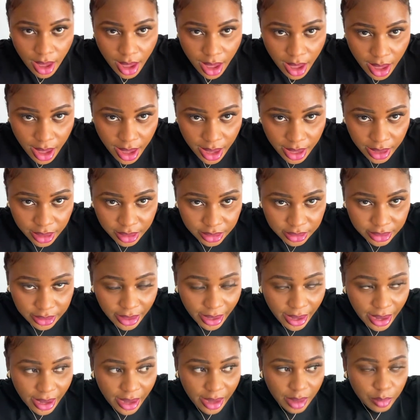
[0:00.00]
and
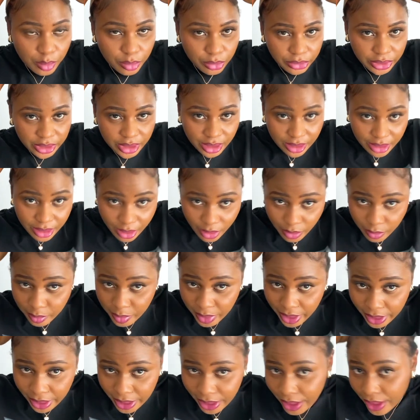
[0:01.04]
I braided down
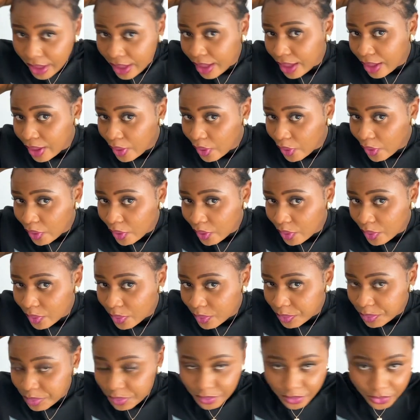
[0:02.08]
my hair.
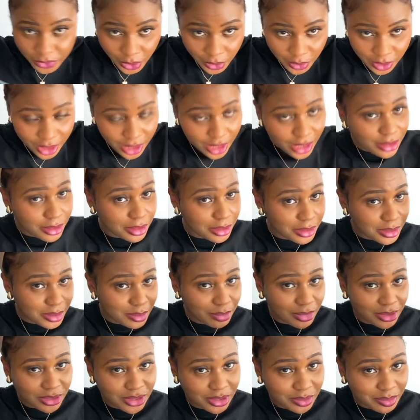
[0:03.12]
Okay, not so
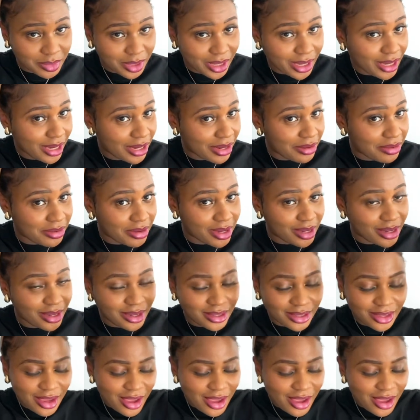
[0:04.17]
much on my hair, right?